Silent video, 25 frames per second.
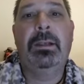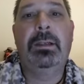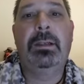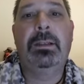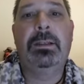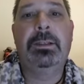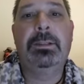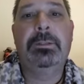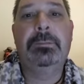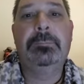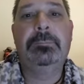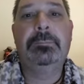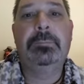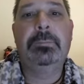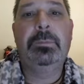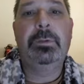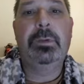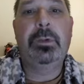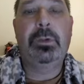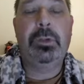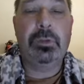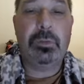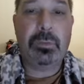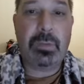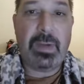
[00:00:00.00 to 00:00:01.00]

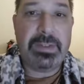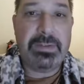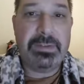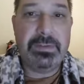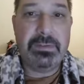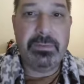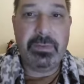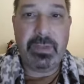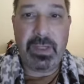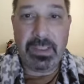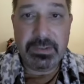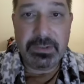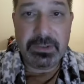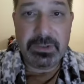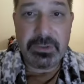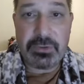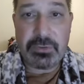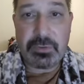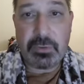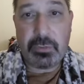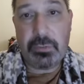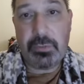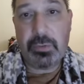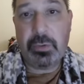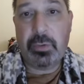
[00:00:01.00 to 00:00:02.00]
You're not writing reality
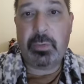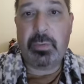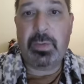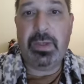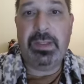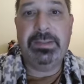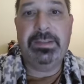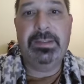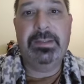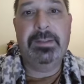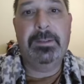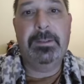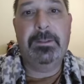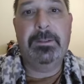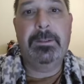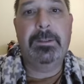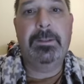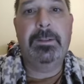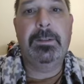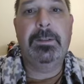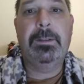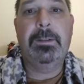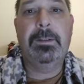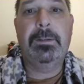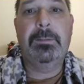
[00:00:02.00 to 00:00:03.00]
show, you're writing
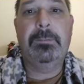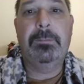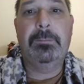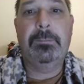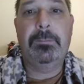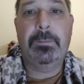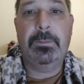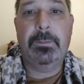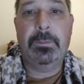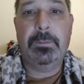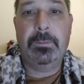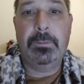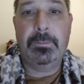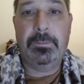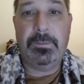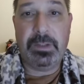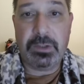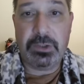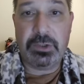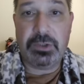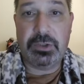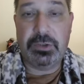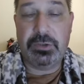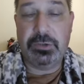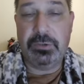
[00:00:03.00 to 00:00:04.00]

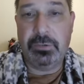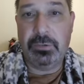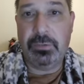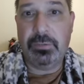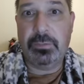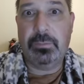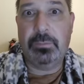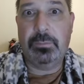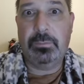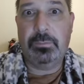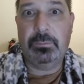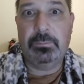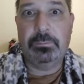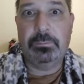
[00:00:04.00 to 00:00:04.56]
fiction, you know.